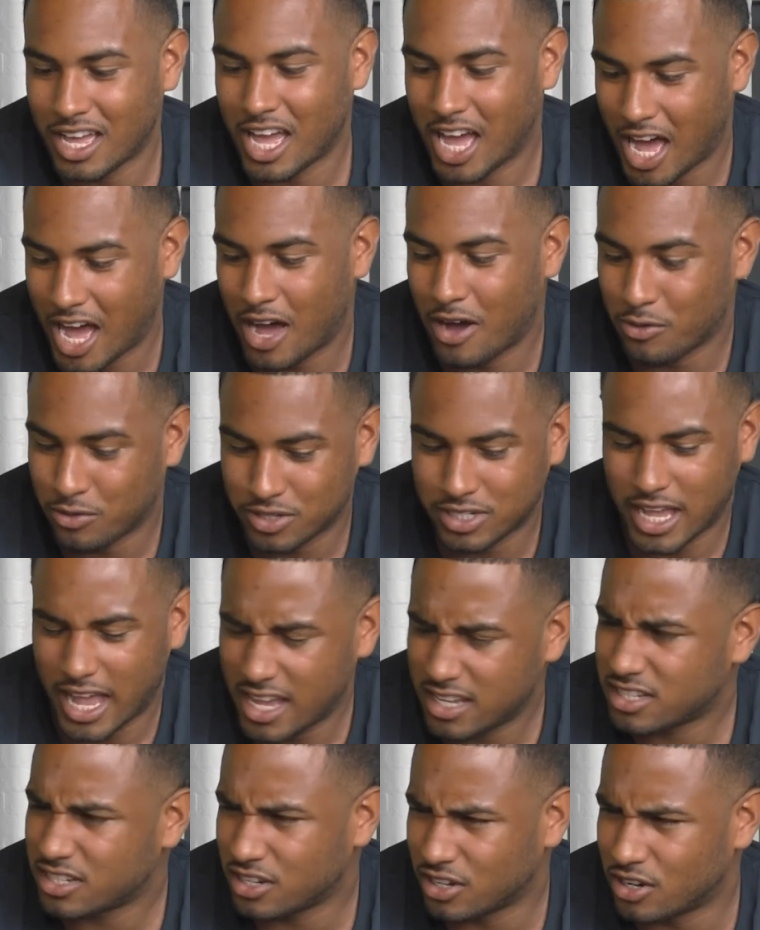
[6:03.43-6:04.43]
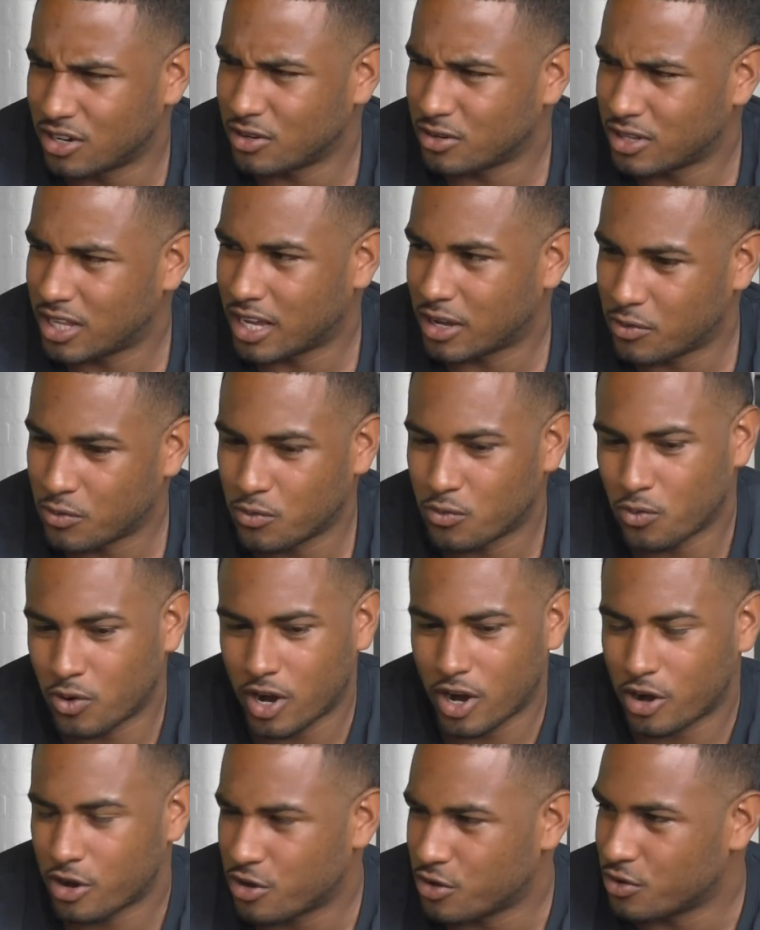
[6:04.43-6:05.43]
I was asking her, like, "Why
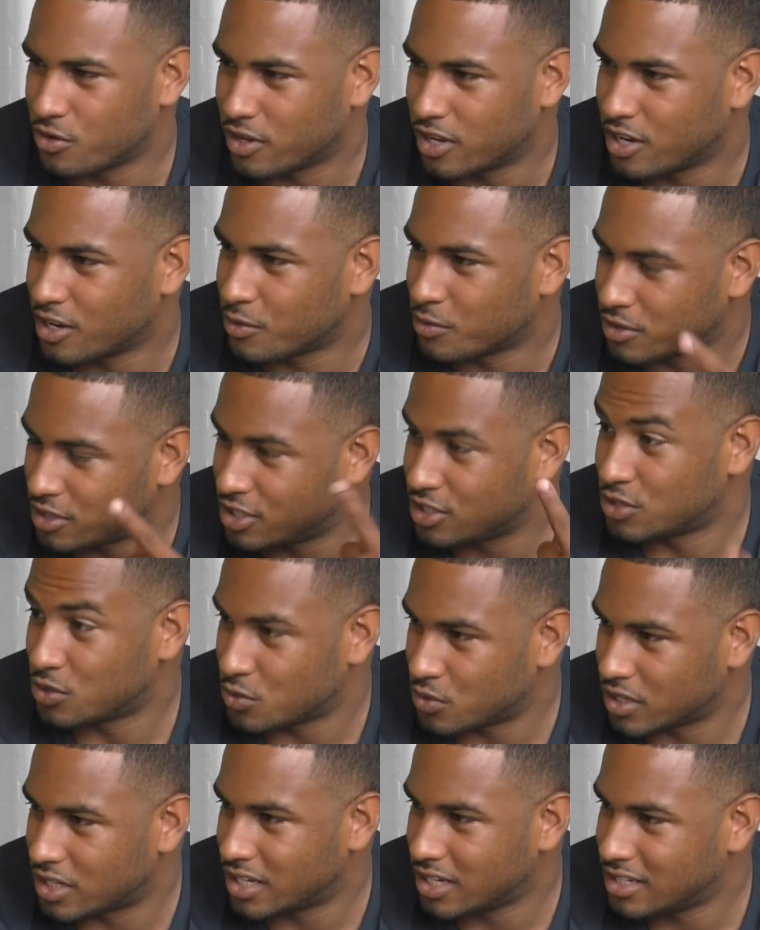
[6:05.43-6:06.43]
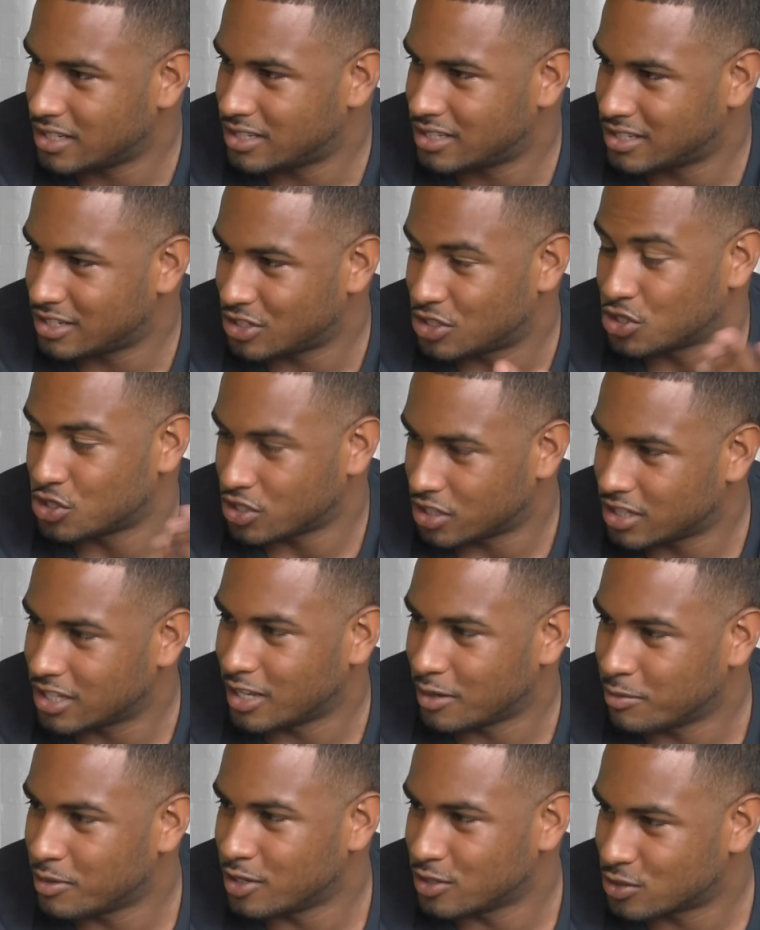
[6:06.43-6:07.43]
are you here with these 3 kids? Shouldn't
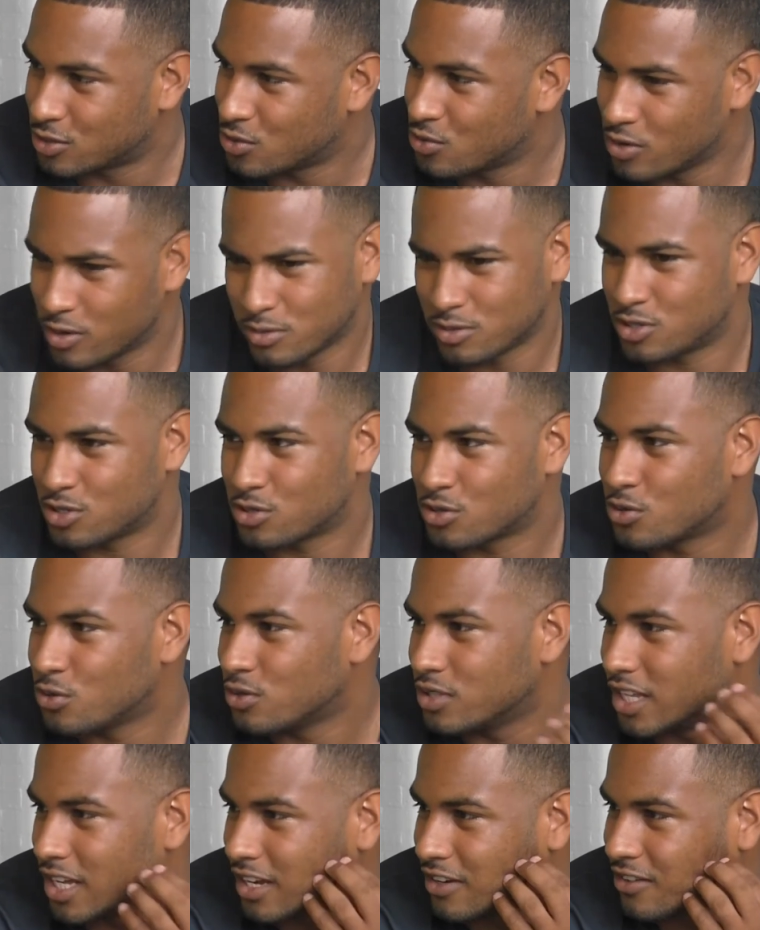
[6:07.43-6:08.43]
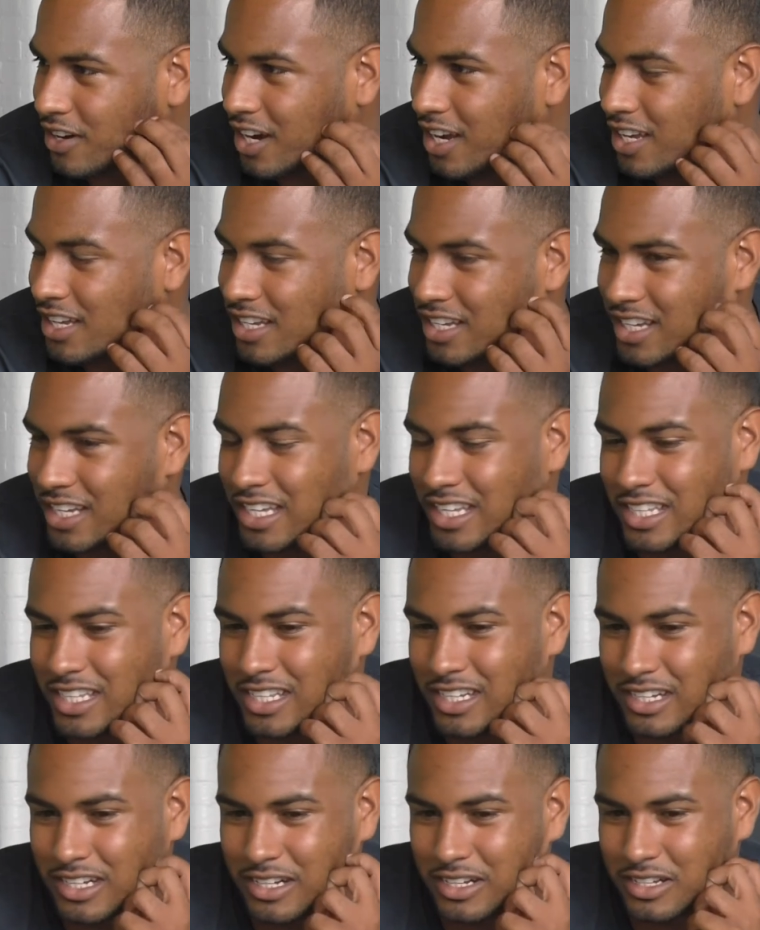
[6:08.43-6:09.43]
they be in school?" It was a school day, right? And
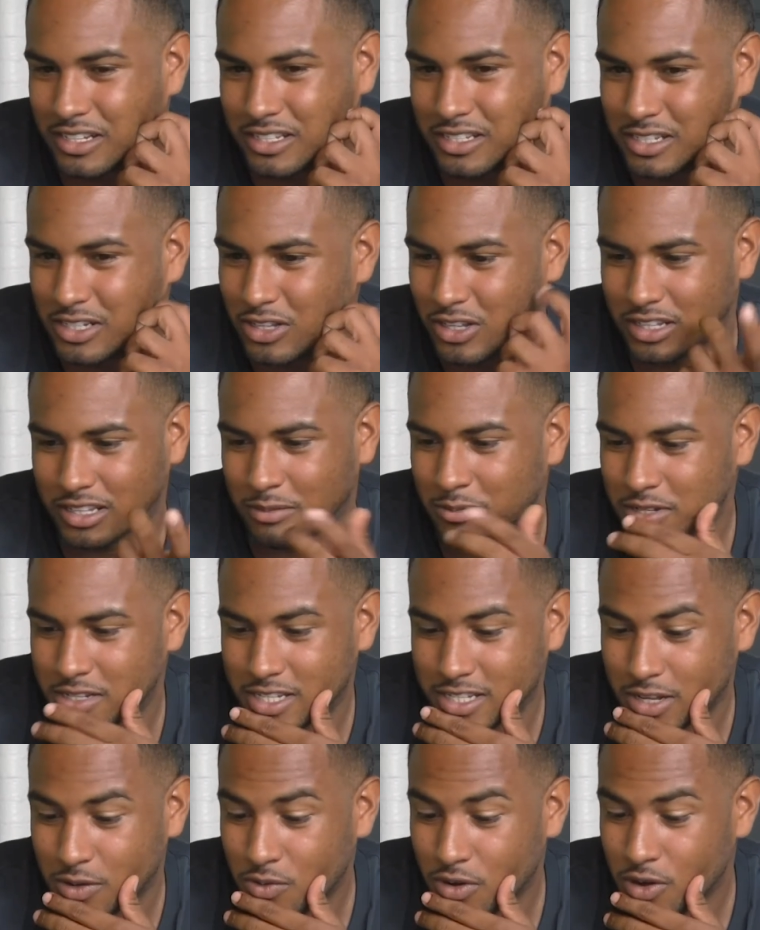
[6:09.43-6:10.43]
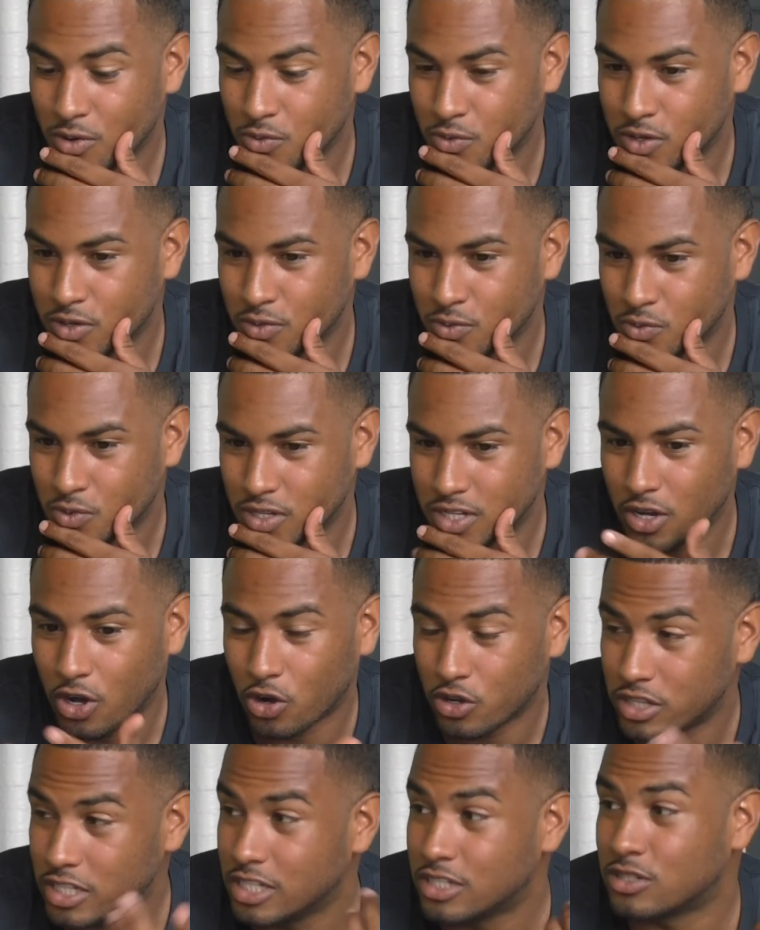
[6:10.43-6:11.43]
she looked at me. She's like, "Well, we
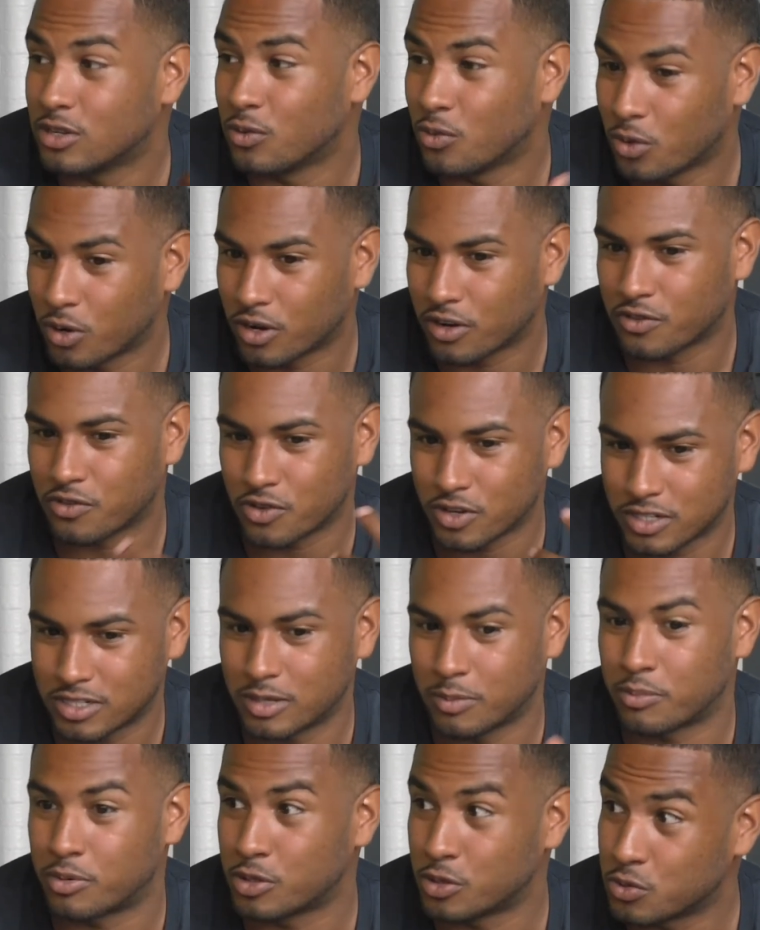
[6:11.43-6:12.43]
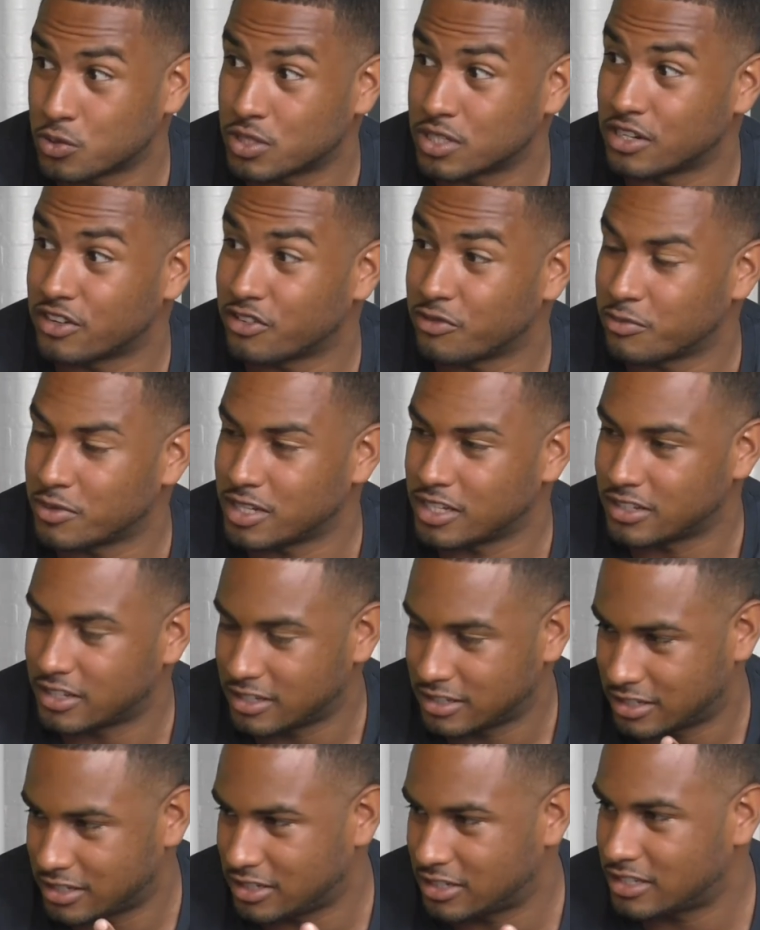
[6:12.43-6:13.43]
all need to work for us to produce enough money to
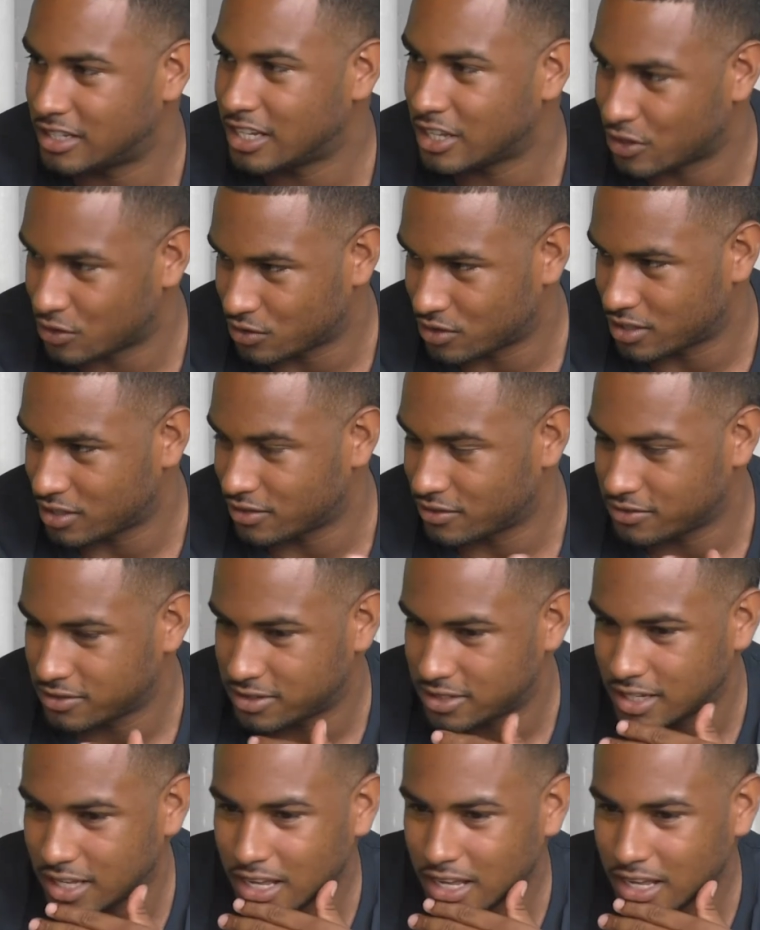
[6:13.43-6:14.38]
sustain ourselves."